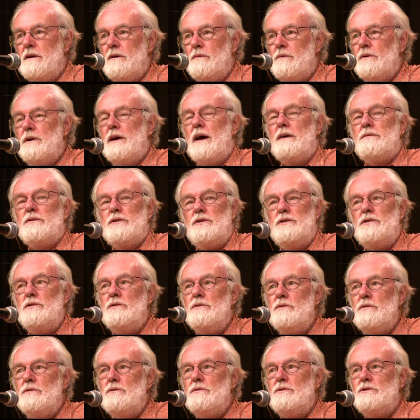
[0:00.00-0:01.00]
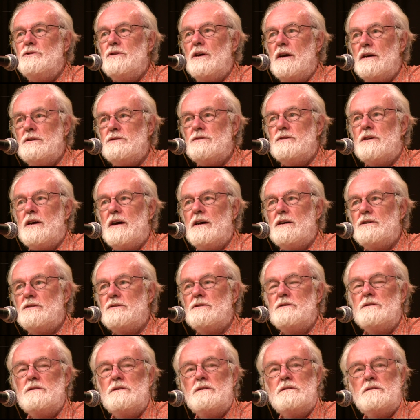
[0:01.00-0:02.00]
We have a huge
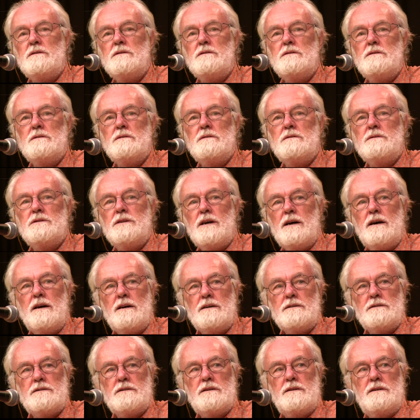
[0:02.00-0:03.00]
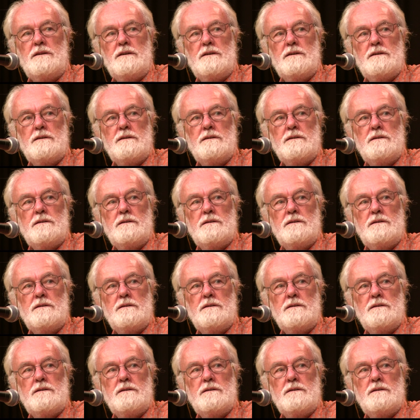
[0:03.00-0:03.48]
educational task here.